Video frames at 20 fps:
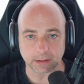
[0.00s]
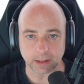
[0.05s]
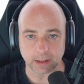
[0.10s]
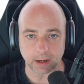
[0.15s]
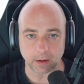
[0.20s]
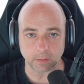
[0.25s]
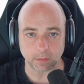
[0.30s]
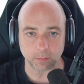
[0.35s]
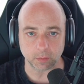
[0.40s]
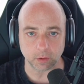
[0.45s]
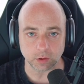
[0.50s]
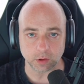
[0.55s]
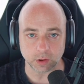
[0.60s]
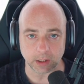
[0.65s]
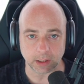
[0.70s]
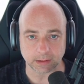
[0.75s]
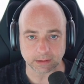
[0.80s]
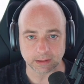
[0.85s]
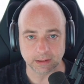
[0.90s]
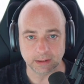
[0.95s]
the
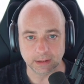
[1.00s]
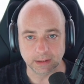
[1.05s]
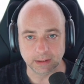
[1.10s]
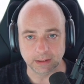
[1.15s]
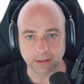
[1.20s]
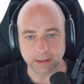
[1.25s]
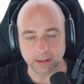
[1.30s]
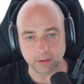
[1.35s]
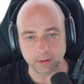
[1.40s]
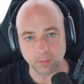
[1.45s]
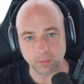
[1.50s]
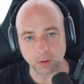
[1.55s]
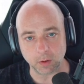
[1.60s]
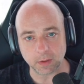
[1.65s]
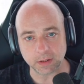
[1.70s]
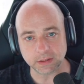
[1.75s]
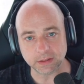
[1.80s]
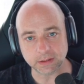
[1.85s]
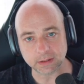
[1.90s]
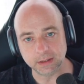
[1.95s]
project, who
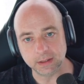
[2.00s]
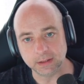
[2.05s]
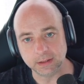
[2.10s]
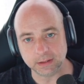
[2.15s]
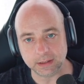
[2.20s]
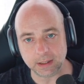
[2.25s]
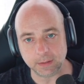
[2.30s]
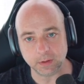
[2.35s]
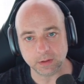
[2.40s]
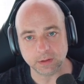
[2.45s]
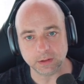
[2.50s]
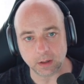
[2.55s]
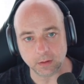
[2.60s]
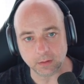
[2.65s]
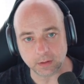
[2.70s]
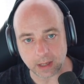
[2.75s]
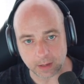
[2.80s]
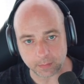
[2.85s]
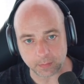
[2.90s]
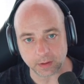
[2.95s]
promised to keep the tone
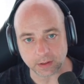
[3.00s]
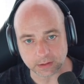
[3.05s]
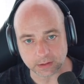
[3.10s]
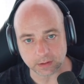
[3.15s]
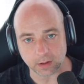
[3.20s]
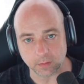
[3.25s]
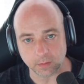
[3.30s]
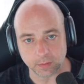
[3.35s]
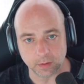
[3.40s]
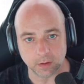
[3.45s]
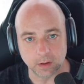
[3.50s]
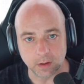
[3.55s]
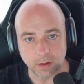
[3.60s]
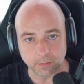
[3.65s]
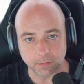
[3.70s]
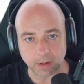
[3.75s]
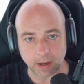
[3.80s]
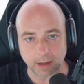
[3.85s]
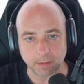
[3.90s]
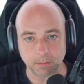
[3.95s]
epic scope
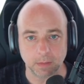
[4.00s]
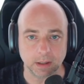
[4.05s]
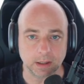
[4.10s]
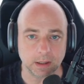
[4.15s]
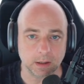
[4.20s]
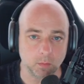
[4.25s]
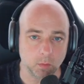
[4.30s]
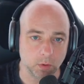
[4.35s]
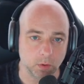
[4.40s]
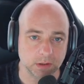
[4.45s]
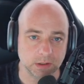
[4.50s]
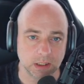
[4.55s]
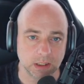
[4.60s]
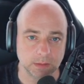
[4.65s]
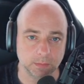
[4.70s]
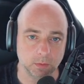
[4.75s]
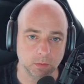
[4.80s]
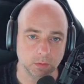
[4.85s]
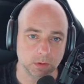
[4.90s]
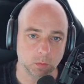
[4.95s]
and make it more
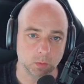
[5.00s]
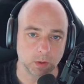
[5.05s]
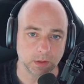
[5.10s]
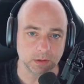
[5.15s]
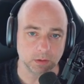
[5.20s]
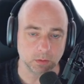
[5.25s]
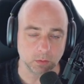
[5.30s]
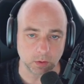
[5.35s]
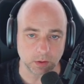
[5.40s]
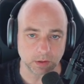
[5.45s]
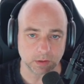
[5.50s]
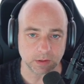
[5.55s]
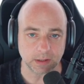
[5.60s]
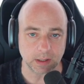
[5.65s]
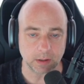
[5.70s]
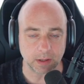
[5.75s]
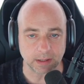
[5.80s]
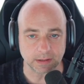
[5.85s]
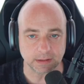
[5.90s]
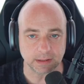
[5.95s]
accessible to Western audiences. Now,
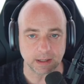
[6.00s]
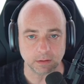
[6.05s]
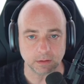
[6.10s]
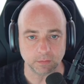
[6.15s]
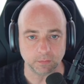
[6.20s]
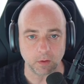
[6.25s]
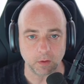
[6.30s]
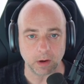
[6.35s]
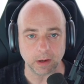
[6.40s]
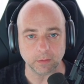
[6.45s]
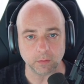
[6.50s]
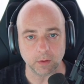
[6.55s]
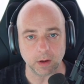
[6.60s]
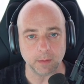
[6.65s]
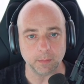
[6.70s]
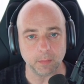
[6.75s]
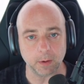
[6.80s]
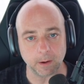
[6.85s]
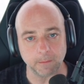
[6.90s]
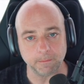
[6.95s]
that sounds fine, right?
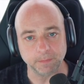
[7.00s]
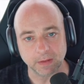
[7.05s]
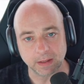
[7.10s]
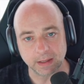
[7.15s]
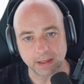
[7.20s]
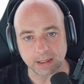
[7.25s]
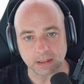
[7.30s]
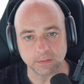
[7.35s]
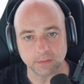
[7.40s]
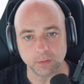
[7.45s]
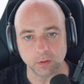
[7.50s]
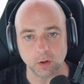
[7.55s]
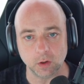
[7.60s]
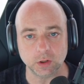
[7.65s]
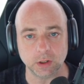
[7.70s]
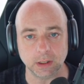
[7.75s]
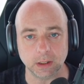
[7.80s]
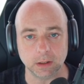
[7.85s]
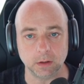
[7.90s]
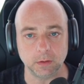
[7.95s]
But his version
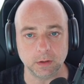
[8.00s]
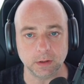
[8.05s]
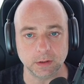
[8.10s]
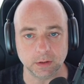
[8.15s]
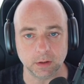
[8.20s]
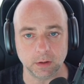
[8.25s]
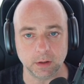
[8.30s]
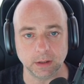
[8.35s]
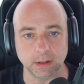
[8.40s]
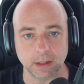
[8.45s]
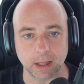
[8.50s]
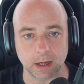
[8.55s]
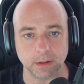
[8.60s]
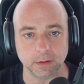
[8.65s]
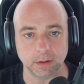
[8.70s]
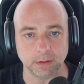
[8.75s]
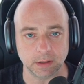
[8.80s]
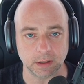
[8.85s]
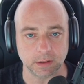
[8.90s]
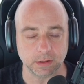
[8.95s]
included turning Kaneda and
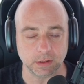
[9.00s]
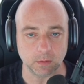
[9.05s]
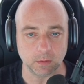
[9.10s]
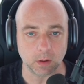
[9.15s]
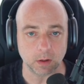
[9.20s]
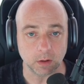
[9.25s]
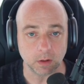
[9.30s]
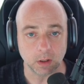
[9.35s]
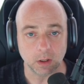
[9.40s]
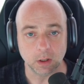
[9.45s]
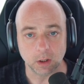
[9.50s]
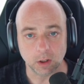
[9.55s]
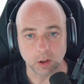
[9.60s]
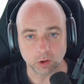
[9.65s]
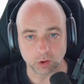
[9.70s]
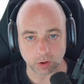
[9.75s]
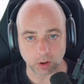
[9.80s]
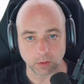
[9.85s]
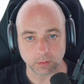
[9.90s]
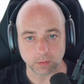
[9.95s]
Tetsuo,
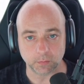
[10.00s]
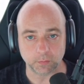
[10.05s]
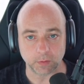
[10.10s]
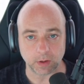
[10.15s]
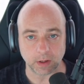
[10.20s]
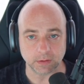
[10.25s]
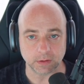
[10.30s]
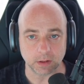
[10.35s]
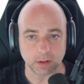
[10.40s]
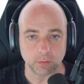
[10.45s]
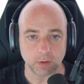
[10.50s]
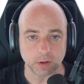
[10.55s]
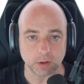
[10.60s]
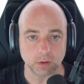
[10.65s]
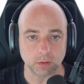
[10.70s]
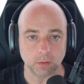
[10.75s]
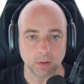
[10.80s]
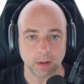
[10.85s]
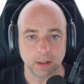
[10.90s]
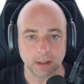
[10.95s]
childhood friends in the
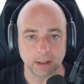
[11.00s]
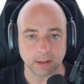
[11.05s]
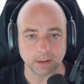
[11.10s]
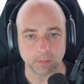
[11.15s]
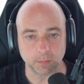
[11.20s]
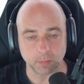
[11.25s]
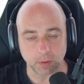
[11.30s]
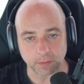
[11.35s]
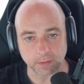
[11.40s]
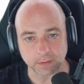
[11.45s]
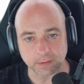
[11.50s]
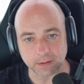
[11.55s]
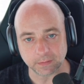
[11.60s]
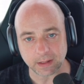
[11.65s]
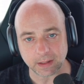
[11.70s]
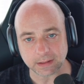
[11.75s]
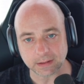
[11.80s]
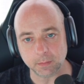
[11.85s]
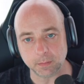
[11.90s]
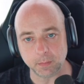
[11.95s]
original, into brothers. And
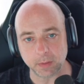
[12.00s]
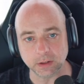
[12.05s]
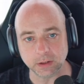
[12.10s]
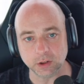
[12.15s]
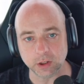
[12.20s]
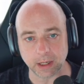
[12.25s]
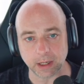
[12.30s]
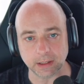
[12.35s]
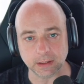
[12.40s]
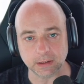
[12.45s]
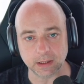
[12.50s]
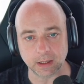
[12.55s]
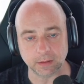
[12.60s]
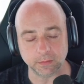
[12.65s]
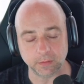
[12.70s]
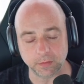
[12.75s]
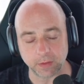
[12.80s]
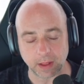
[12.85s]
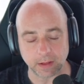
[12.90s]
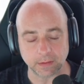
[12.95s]
that's a big change, and
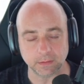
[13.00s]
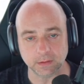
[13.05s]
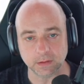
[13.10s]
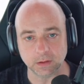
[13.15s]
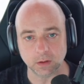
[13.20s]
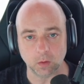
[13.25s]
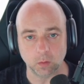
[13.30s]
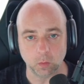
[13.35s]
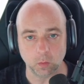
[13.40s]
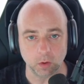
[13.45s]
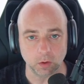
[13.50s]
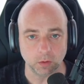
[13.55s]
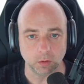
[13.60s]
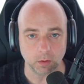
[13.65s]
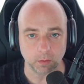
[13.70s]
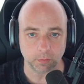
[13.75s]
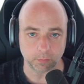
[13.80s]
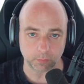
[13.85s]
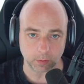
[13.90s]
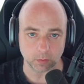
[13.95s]
fans were not
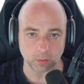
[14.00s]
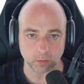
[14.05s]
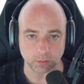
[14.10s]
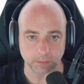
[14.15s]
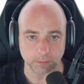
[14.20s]
thrilled.